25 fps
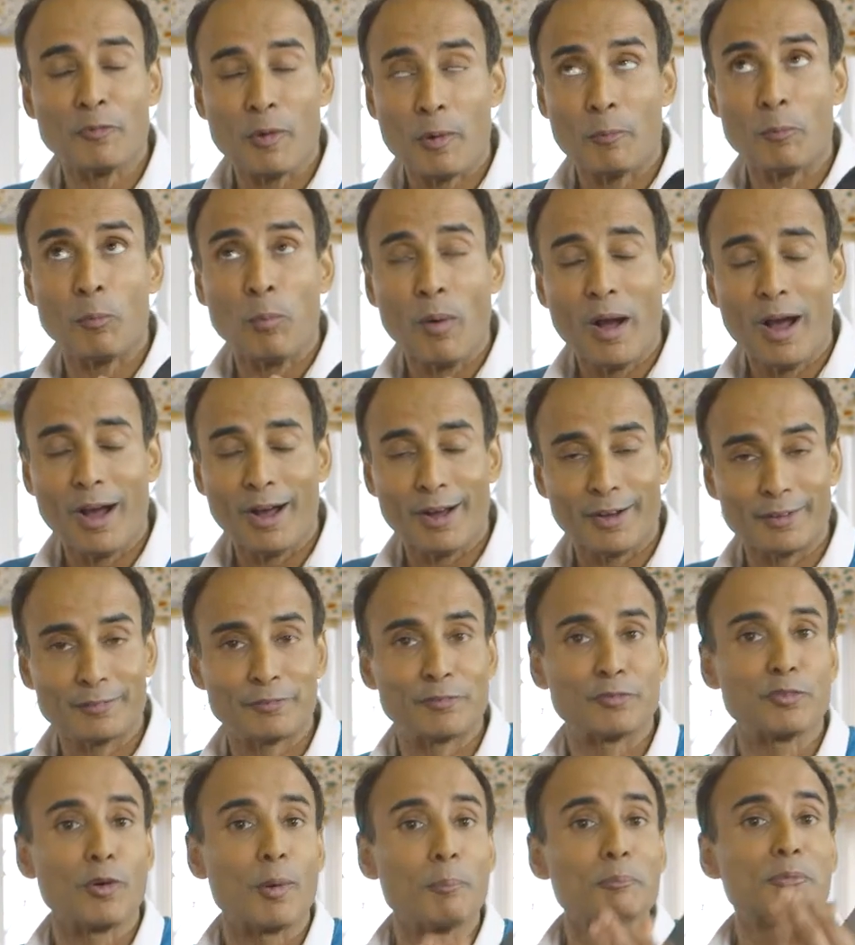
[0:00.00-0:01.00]
word
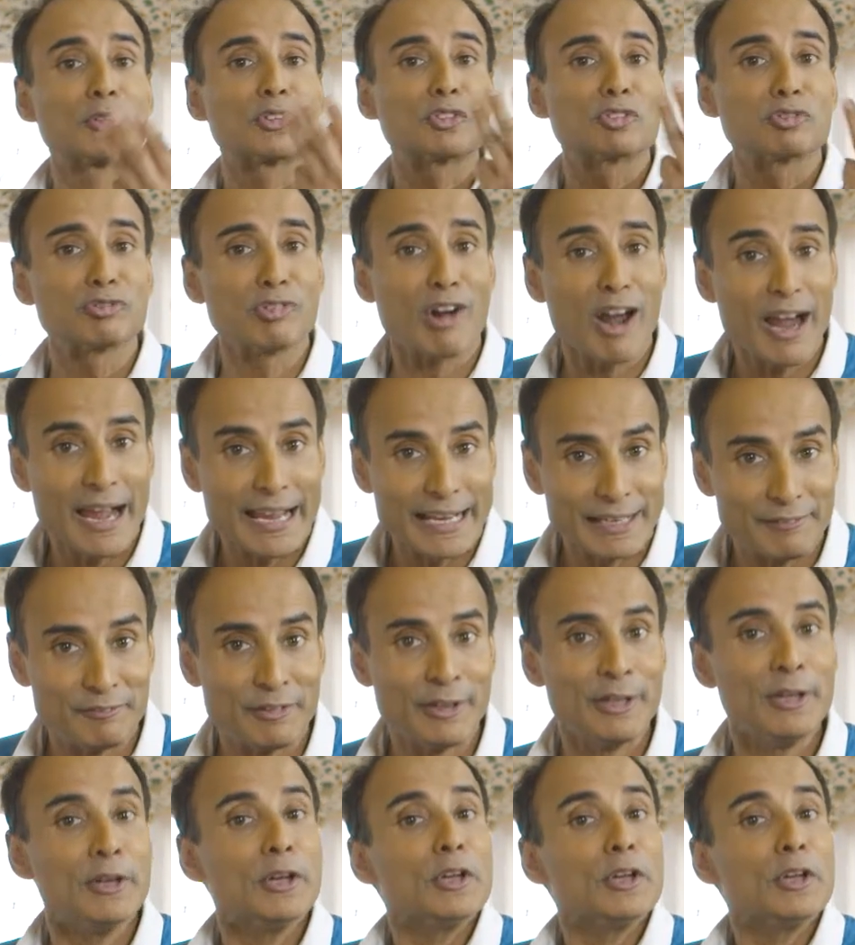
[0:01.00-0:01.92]
from shrive.